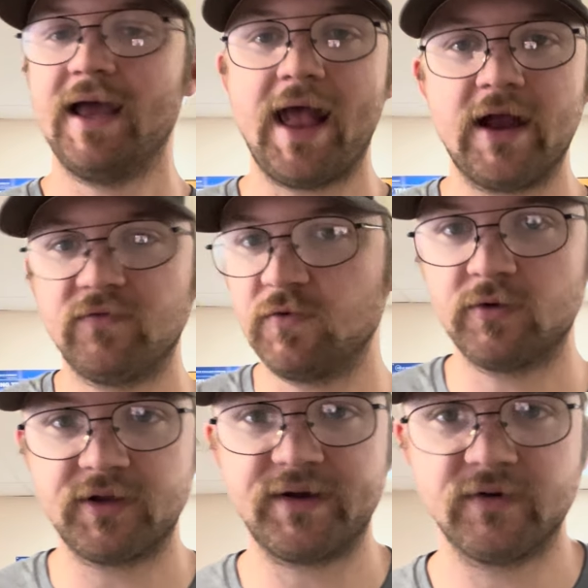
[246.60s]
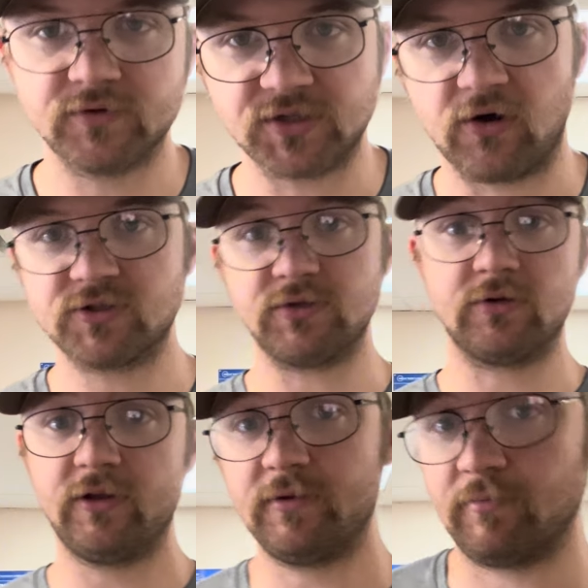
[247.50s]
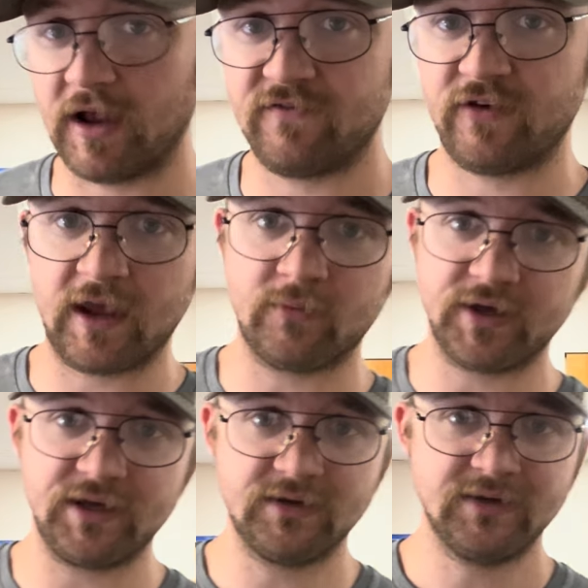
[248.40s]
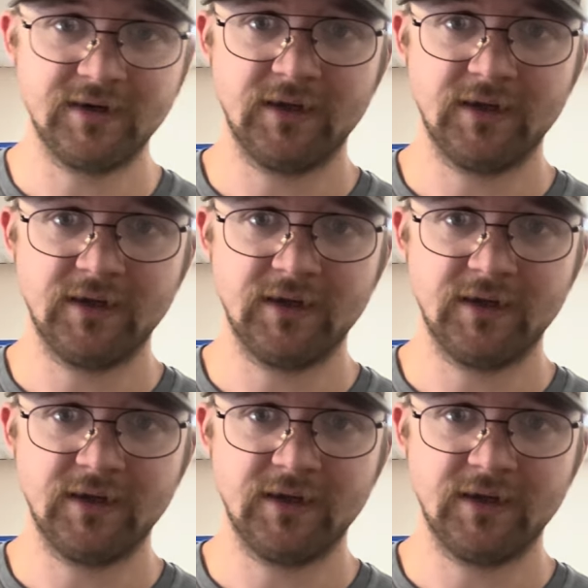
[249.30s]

Everyone that I've ever talked to, including my family,